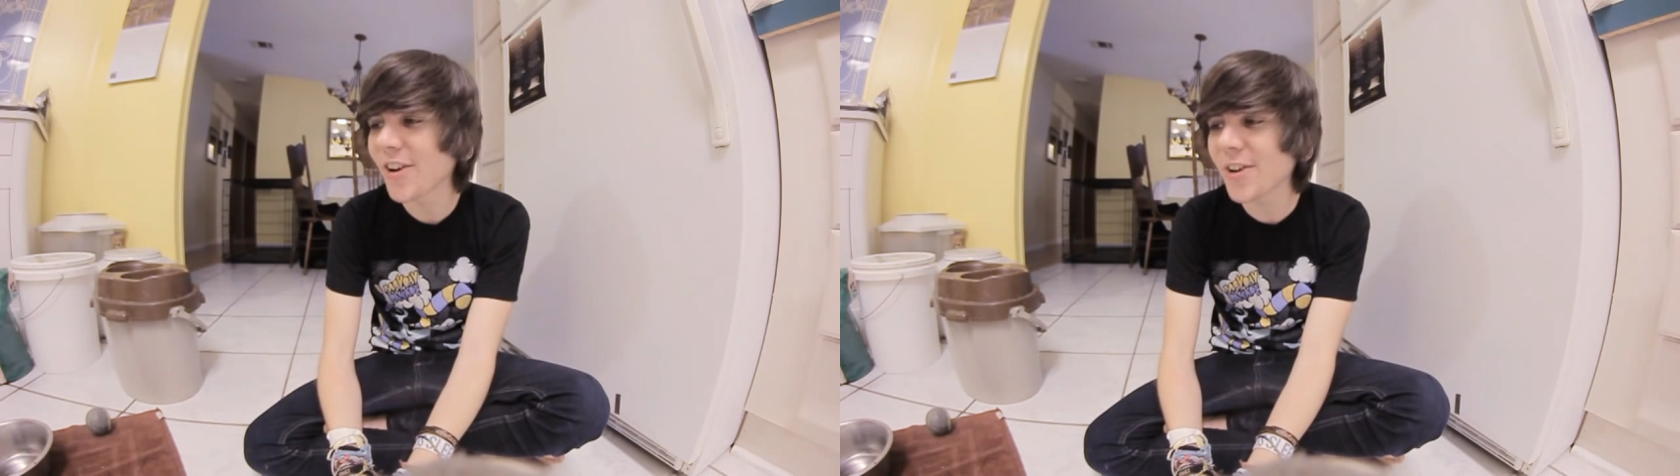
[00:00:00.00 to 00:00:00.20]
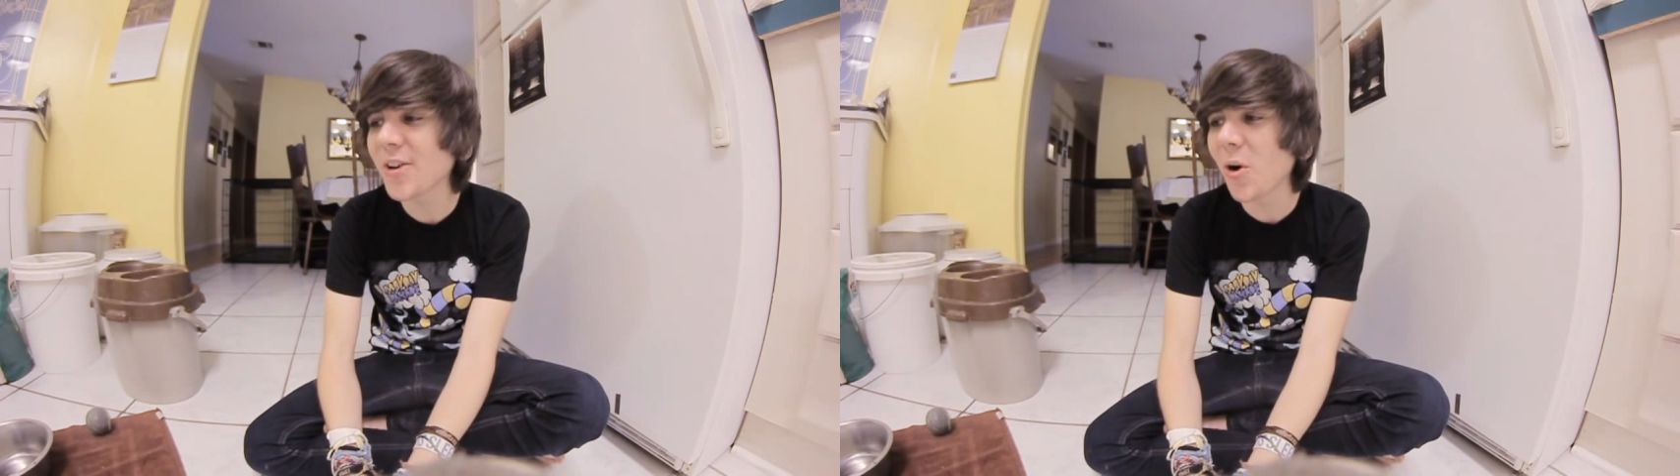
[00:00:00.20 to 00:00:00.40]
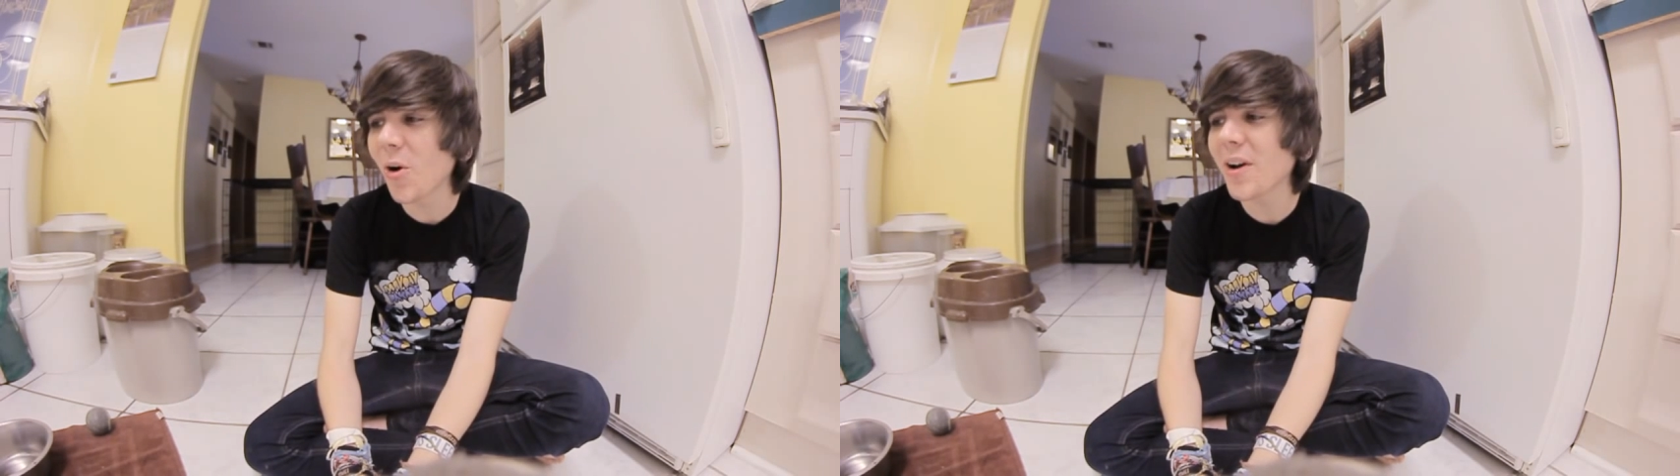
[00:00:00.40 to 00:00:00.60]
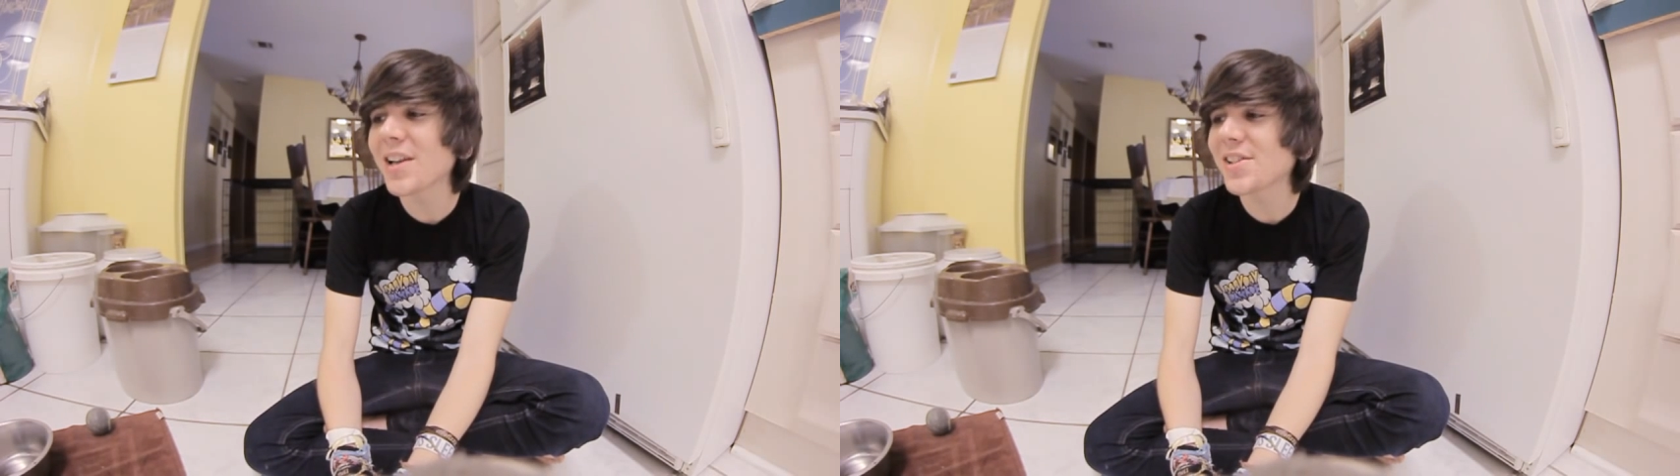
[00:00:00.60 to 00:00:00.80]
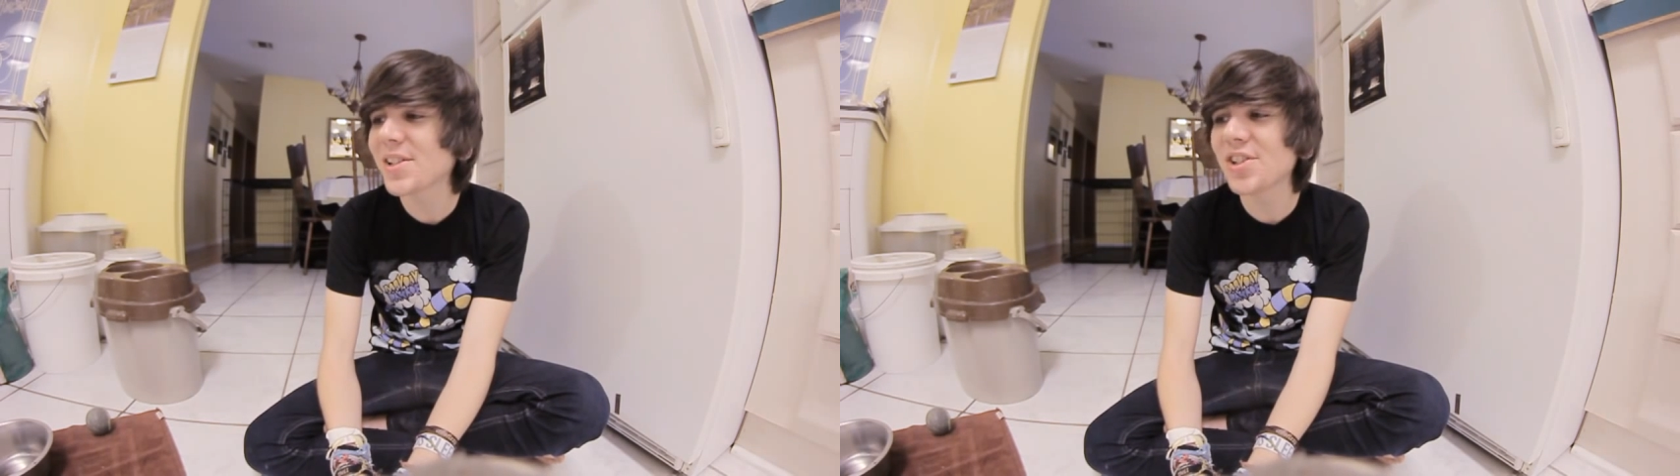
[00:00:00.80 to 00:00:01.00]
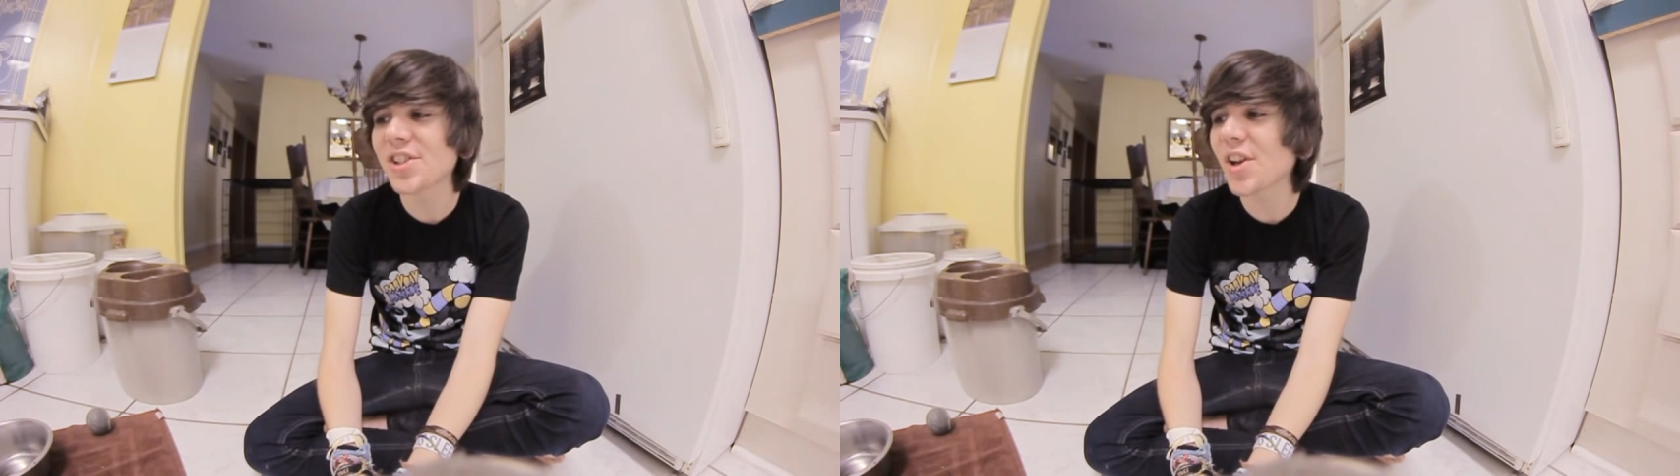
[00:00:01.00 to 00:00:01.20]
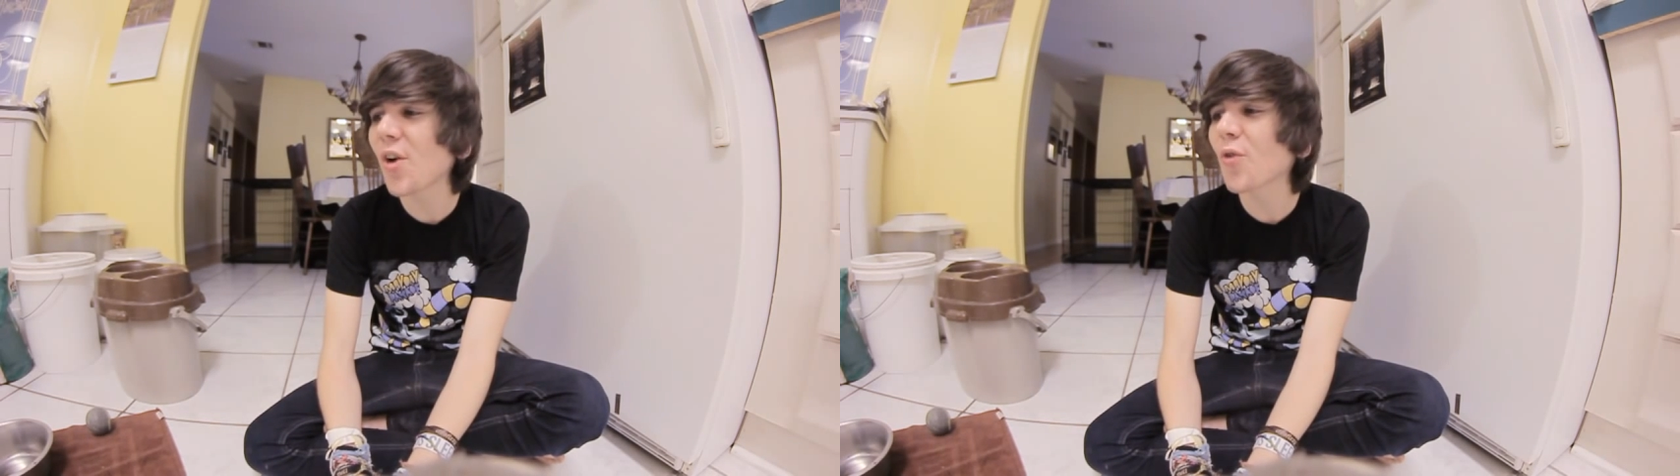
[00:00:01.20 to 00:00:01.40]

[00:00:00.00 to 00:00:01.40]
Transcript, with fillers: Her goal is to just